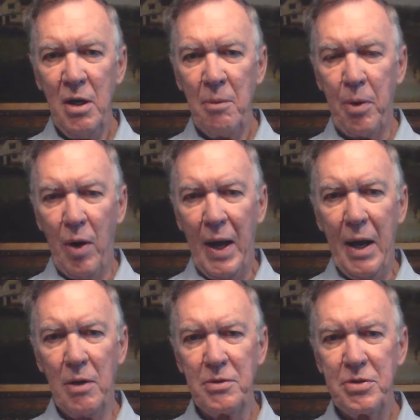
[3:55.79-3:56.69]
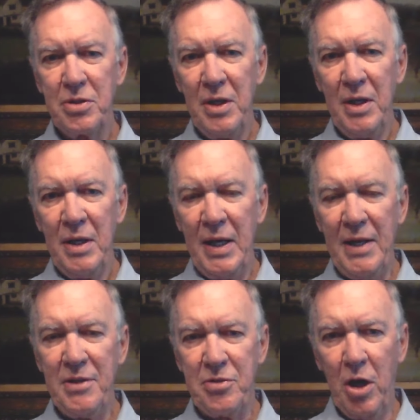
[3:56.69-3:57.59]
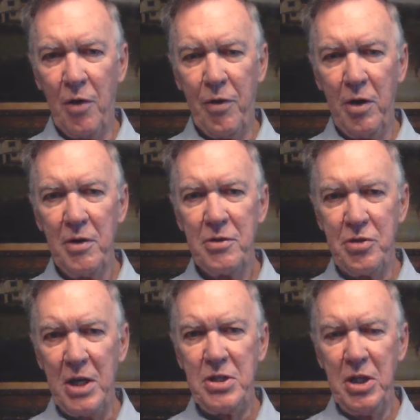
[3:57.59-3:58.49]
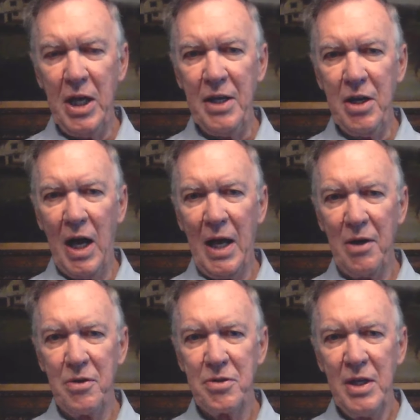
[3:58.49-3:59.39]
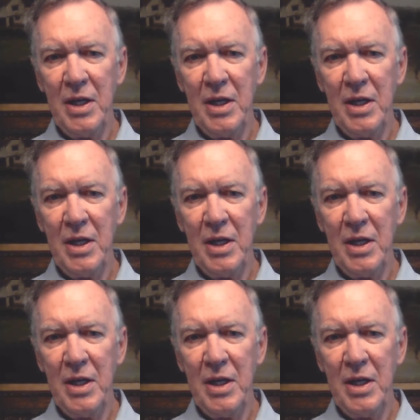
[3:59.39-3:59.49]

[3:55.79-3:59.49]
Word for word: Per ounce, and silver sixty-eight dollars.